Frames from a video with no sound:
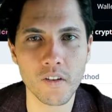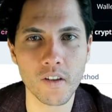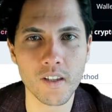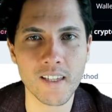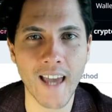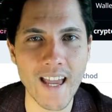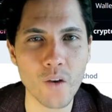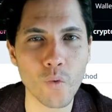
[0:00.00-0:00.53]

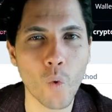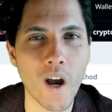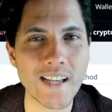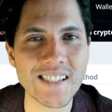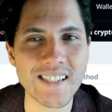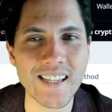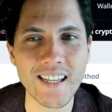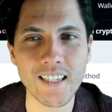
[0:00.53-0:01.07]

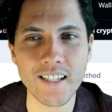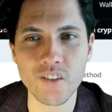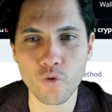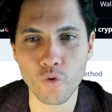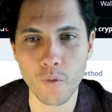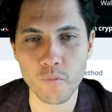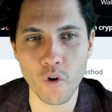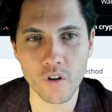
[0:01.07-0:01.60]

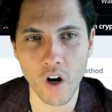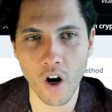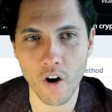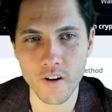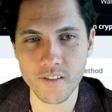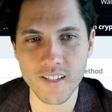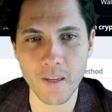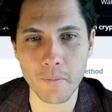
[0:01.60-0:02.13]
KYC-less
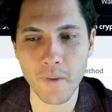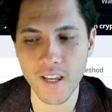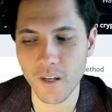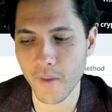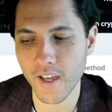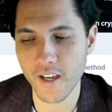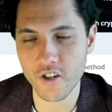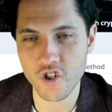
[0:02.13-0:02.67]
cryptocurrency
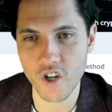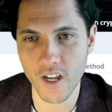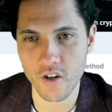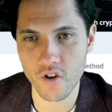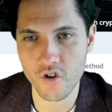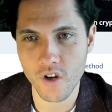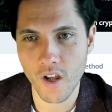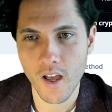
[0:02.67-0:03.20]
P2P
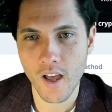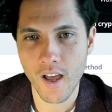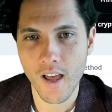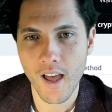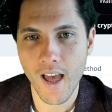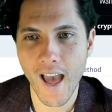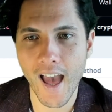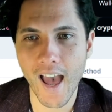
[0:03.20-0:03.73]
exchange.
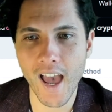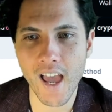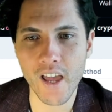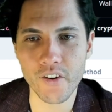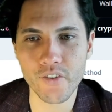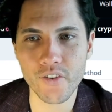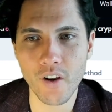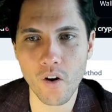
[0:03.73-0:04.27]

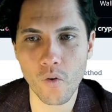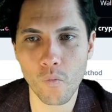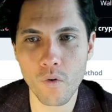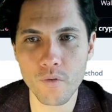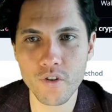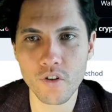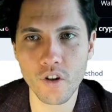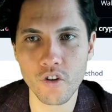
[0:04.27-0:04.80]
And
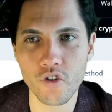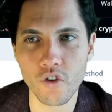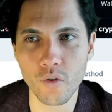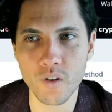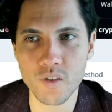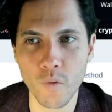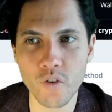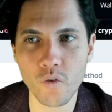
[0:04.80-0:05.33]
what you're going to do
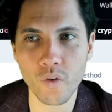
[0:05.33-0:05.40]
is when you're